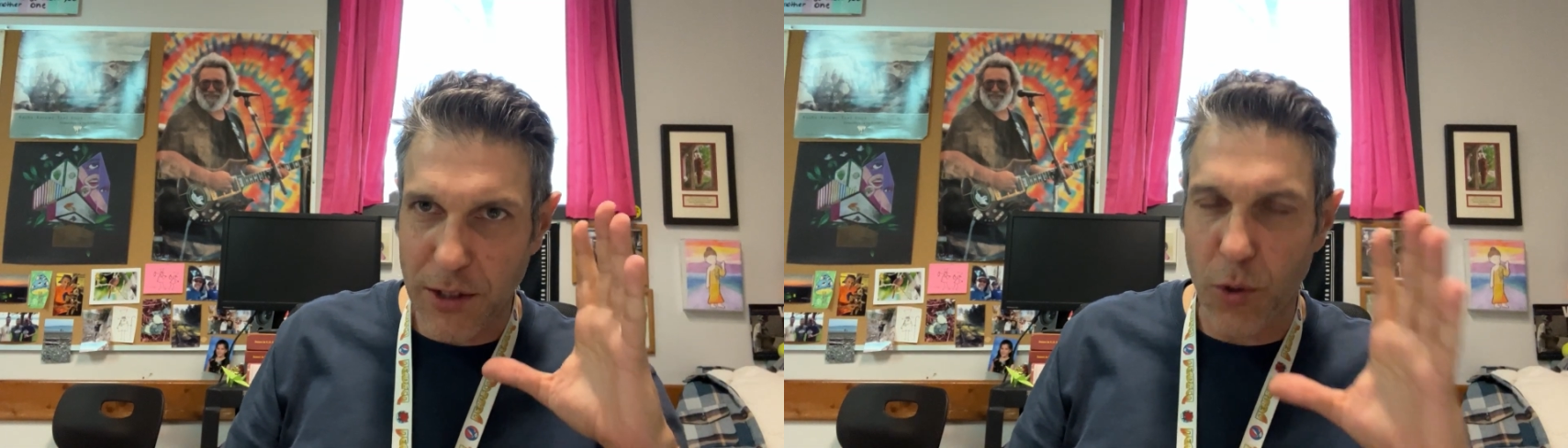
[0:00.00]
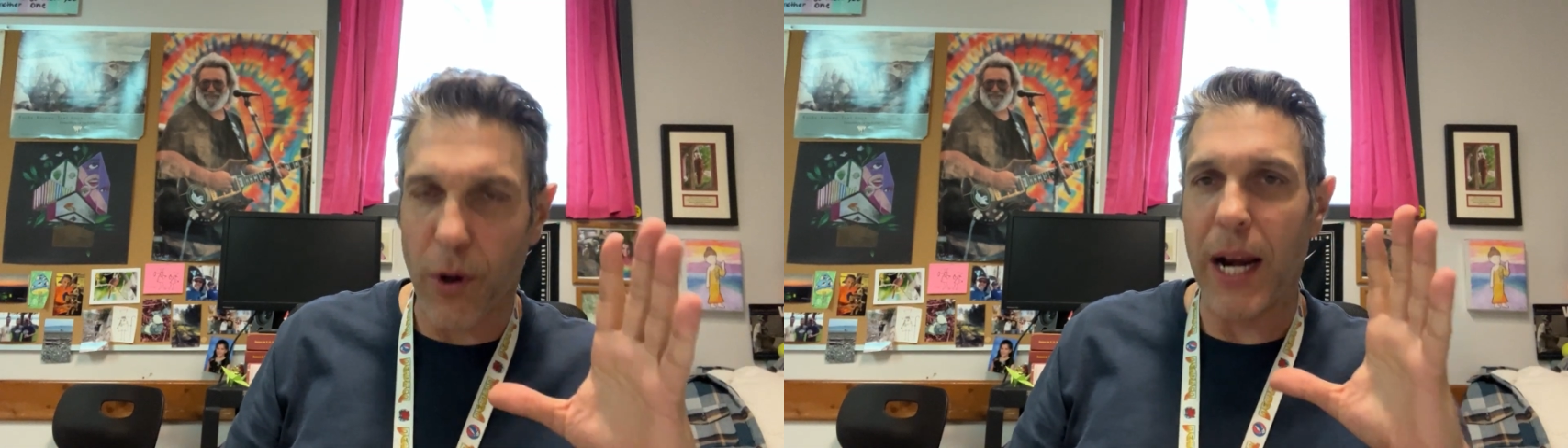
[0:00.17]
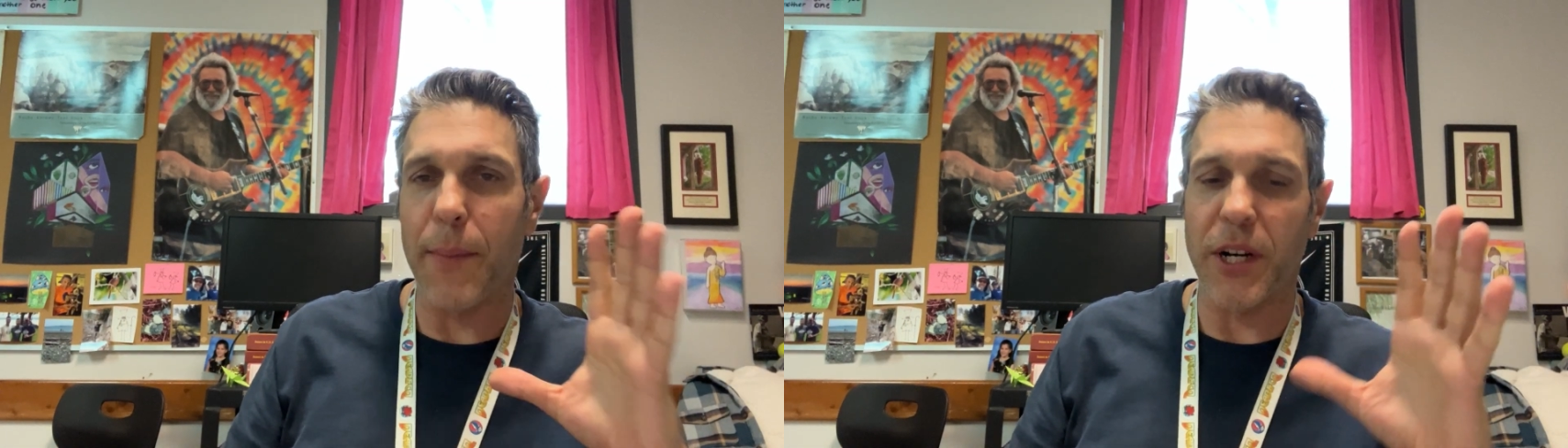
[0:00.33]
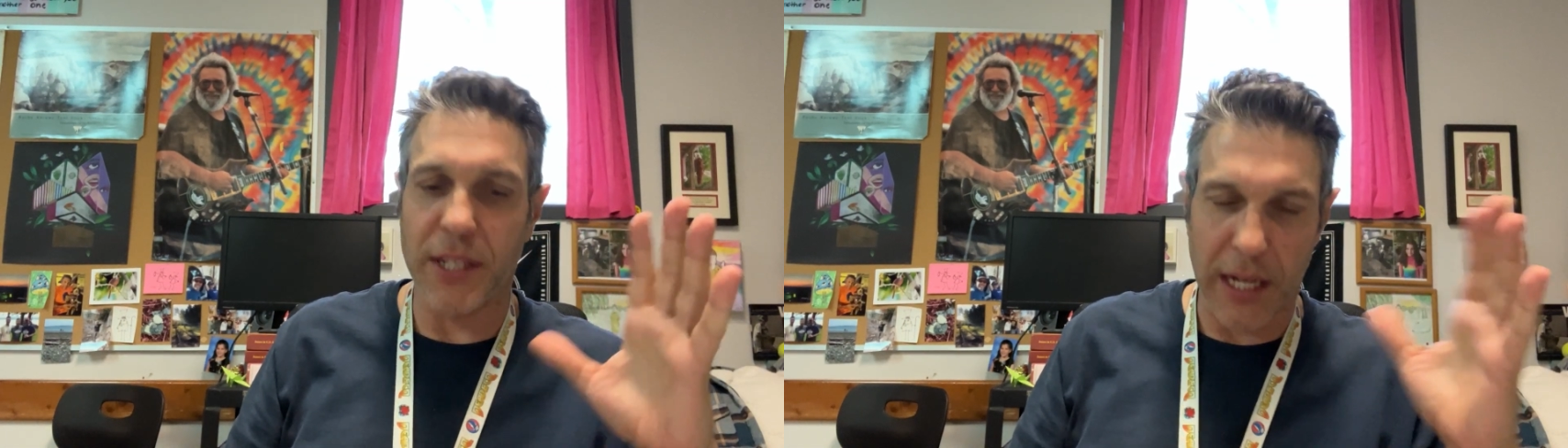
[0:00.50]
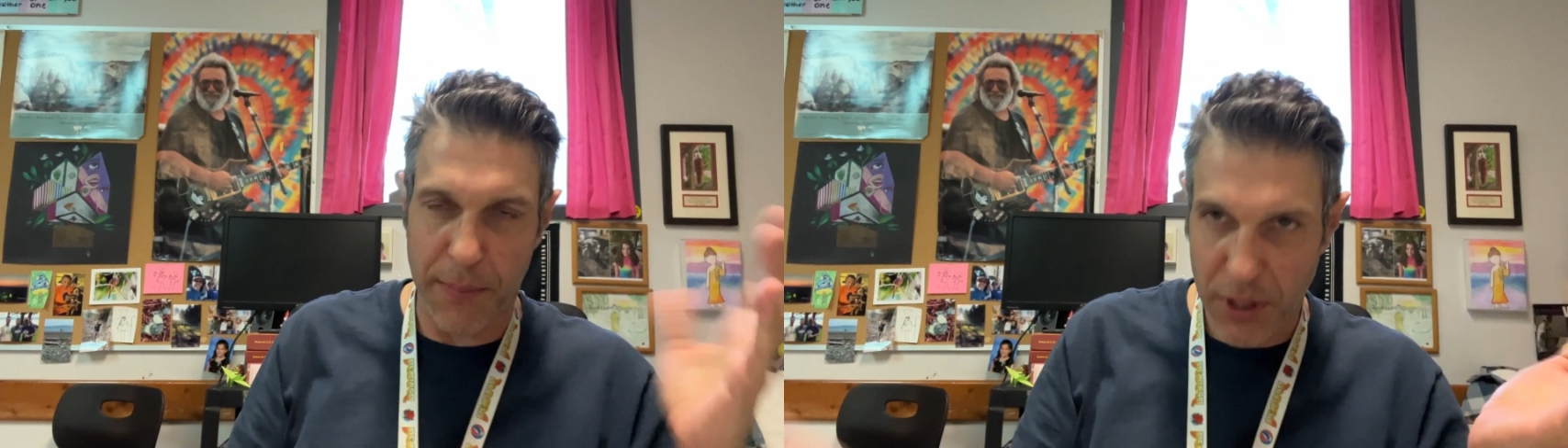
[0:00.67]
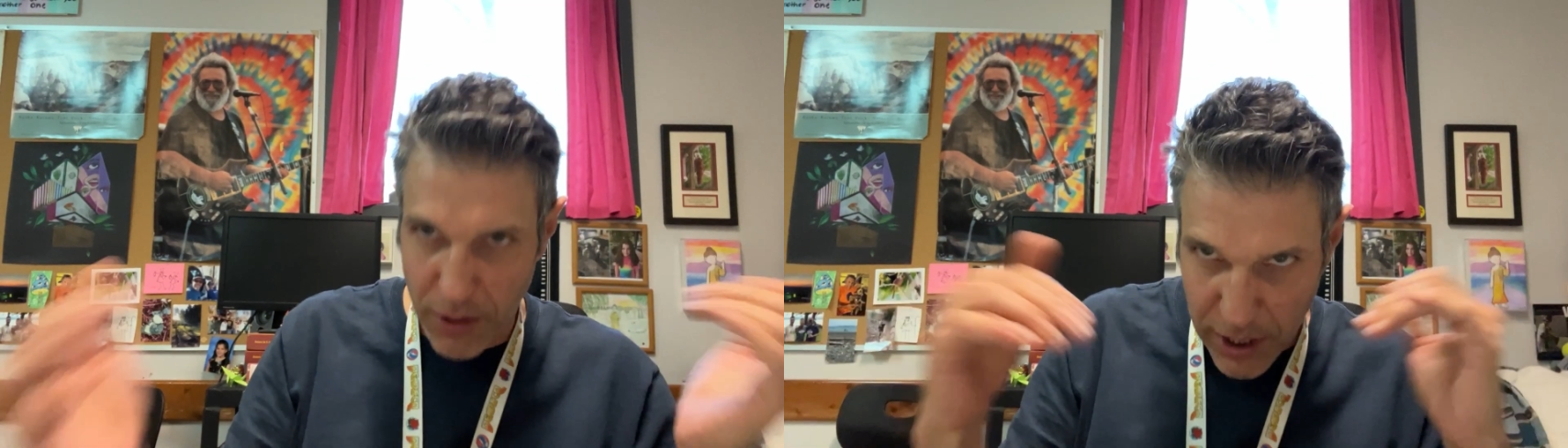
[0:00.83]
grammar
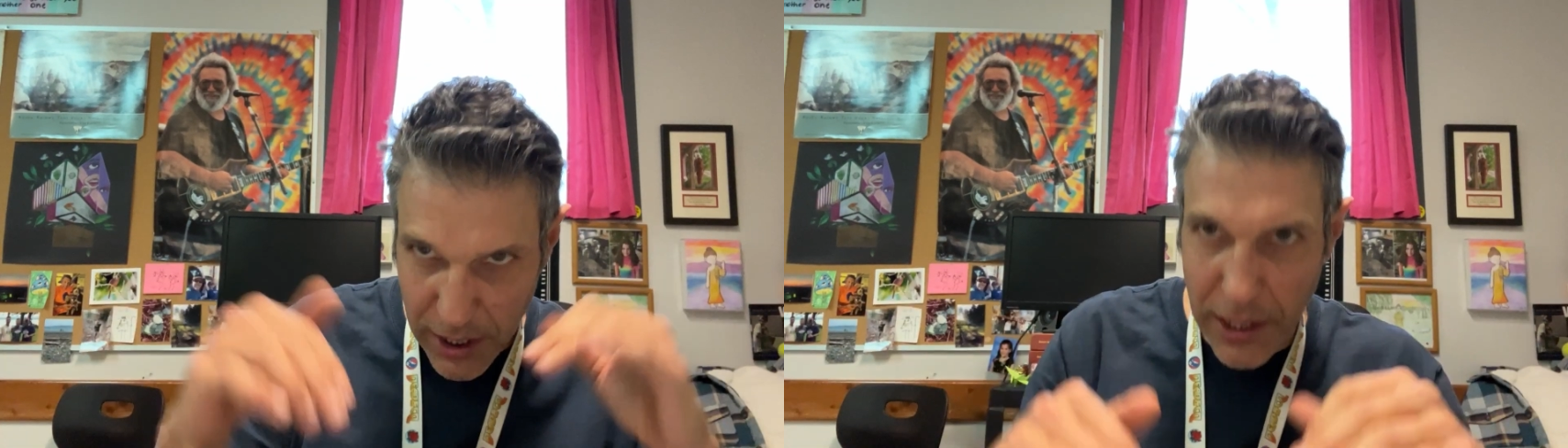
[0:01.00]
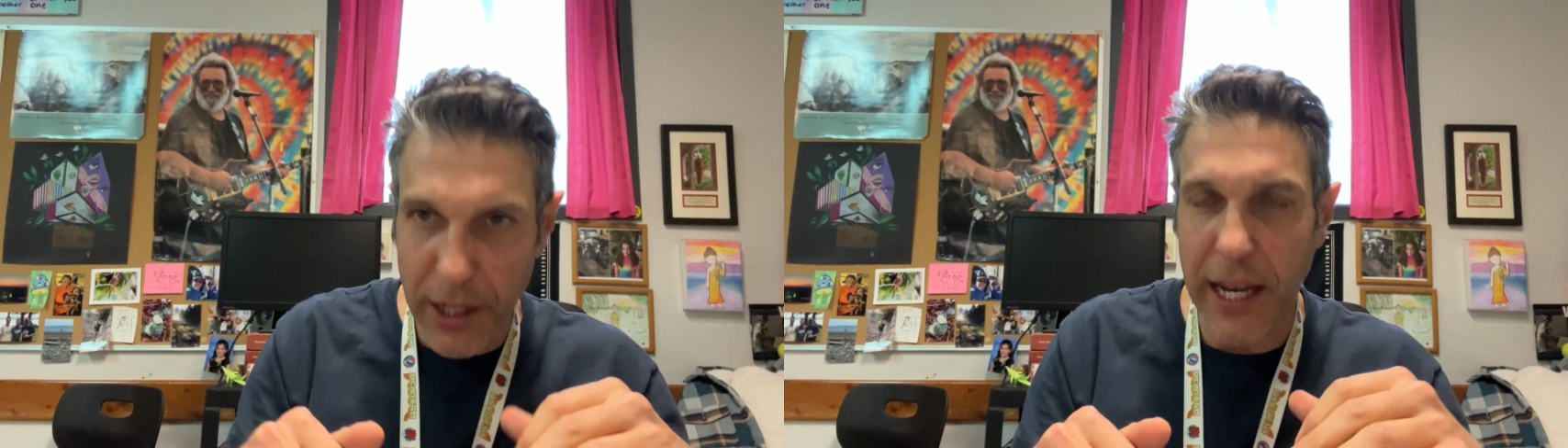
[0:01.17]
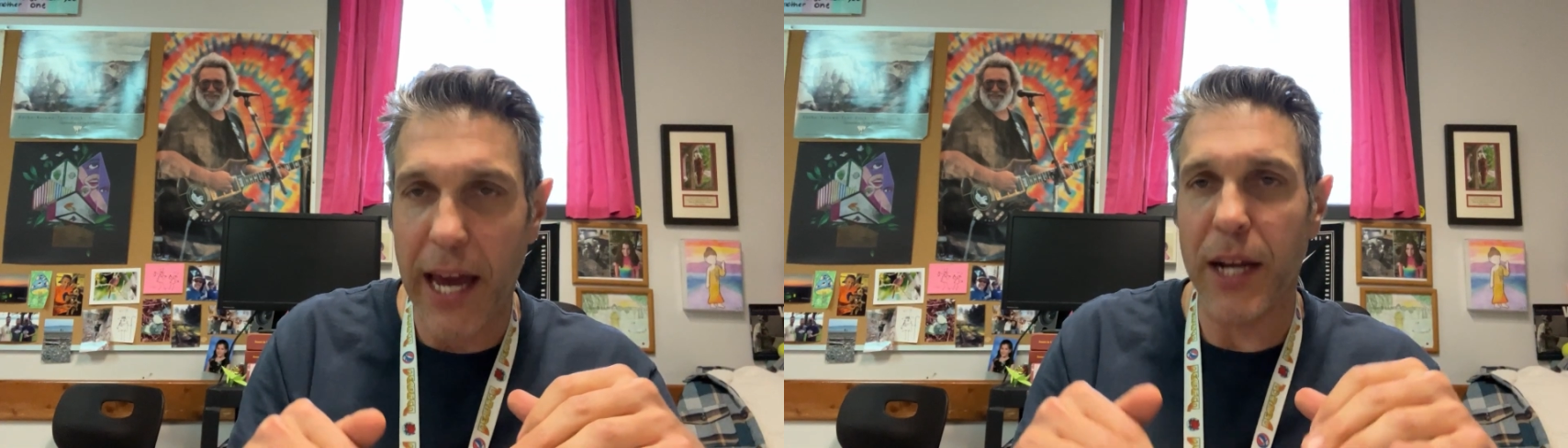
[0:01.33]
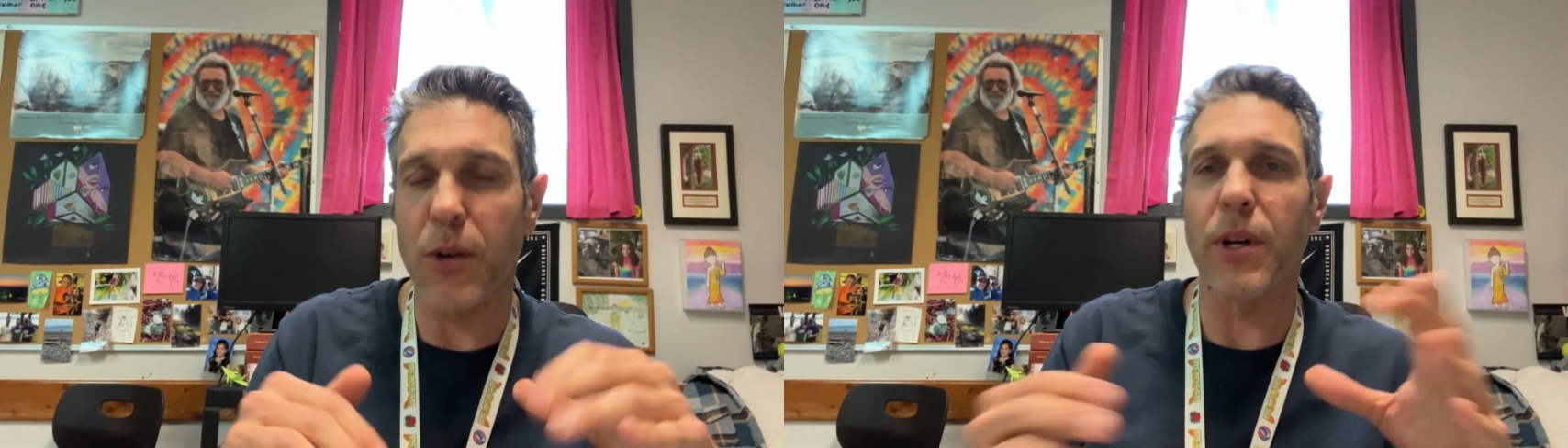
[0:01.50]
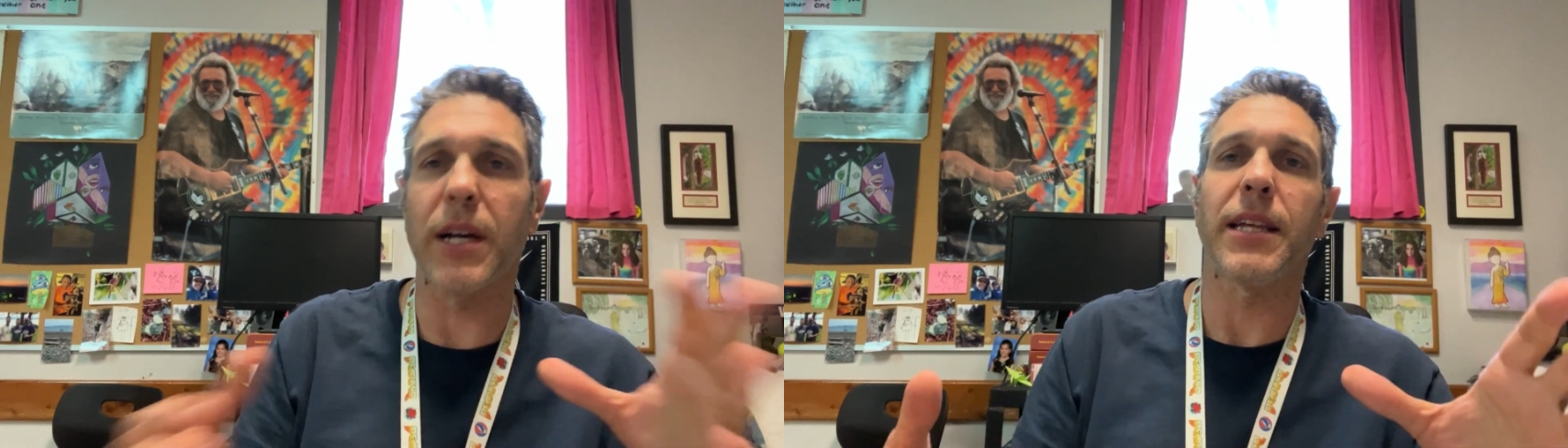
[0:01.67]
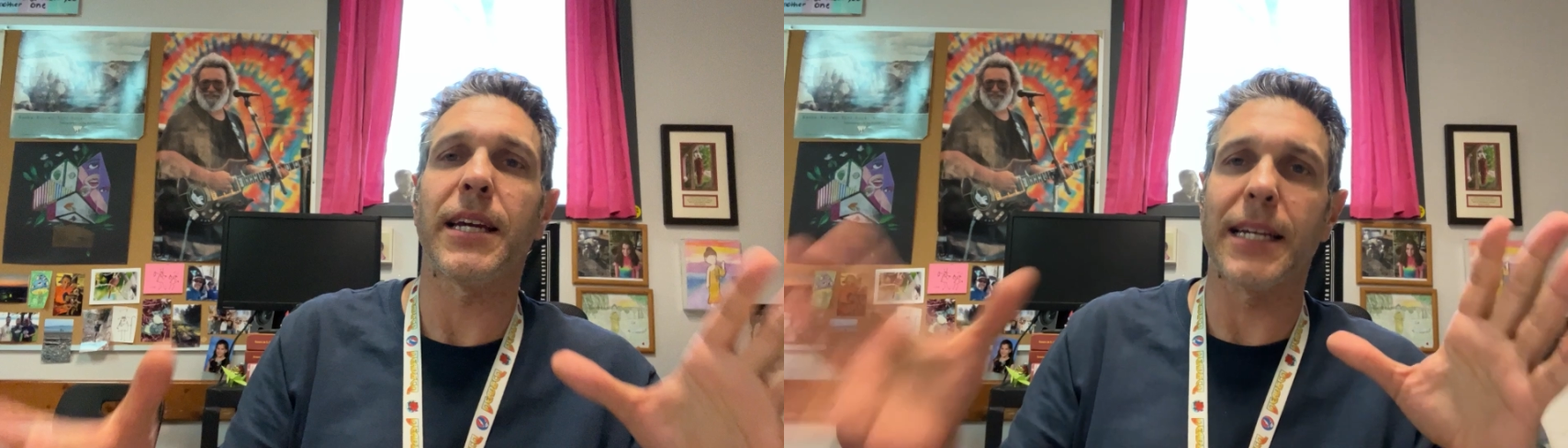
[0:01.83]
tip. You could look at it
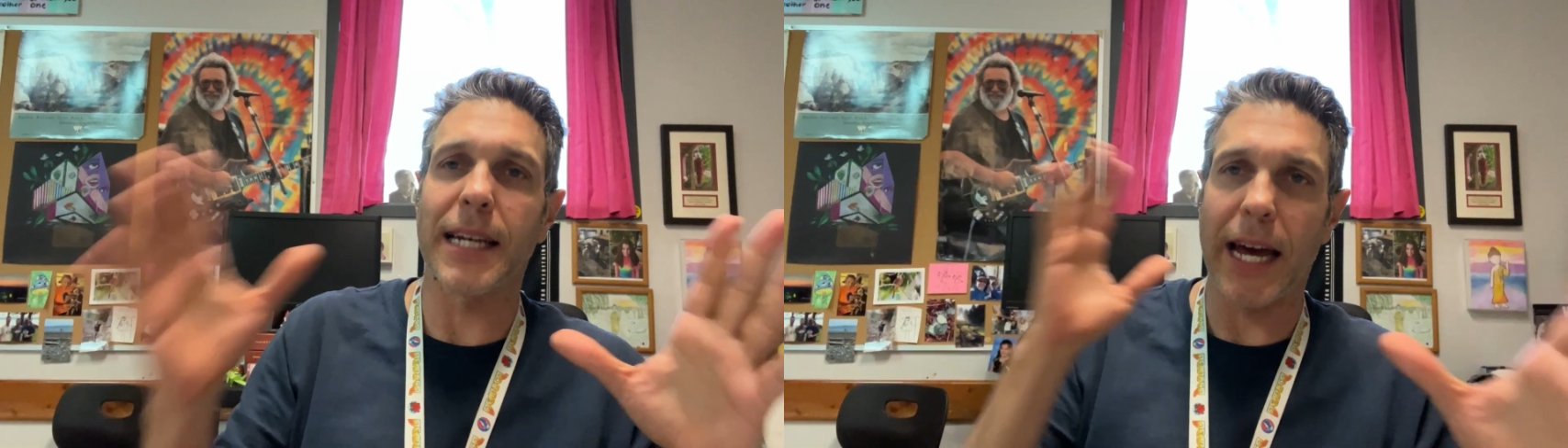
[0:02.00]
quickly and